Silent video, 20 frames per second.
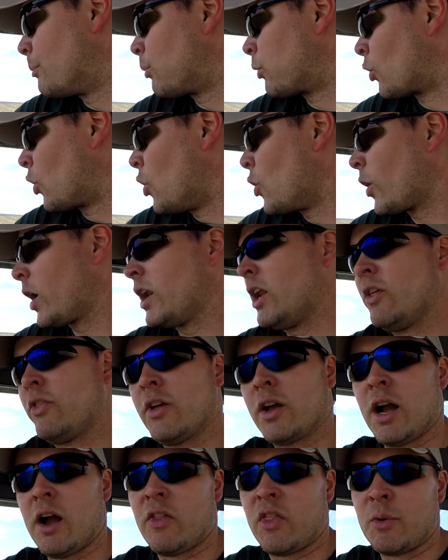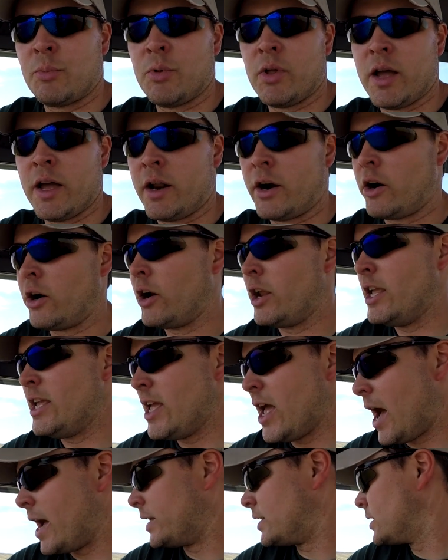broke anything on the planter
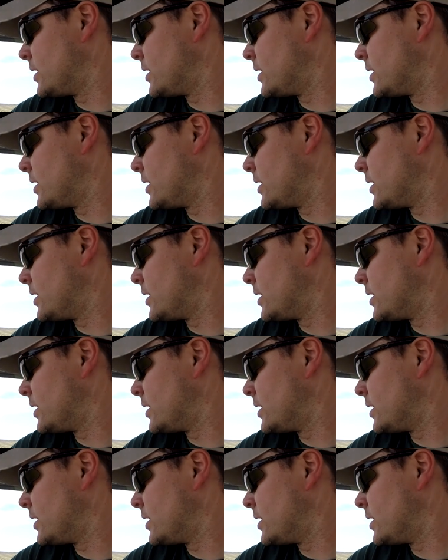yet.